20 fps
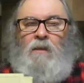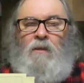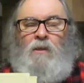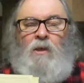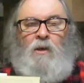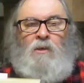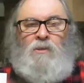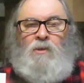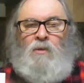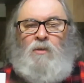
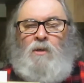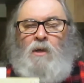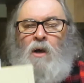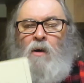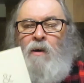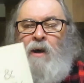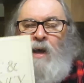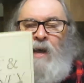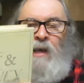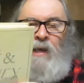Those who
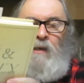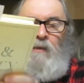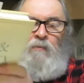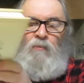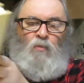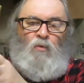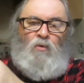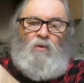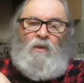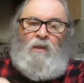know I
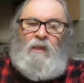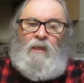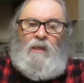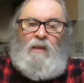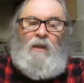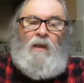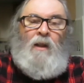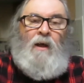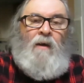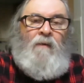really
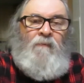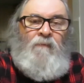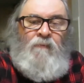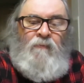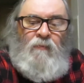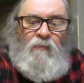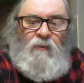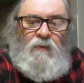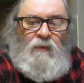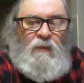love,
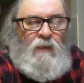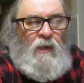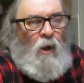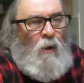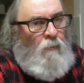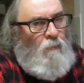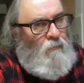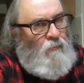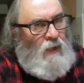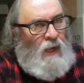
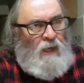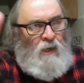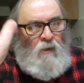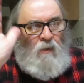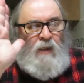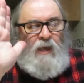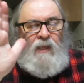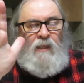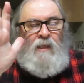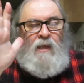nope, I
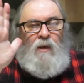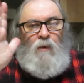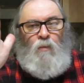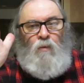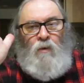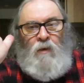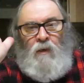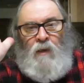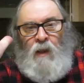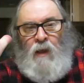don't like that
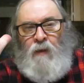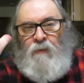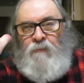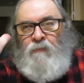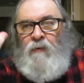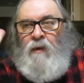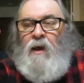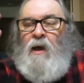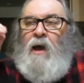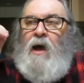word love.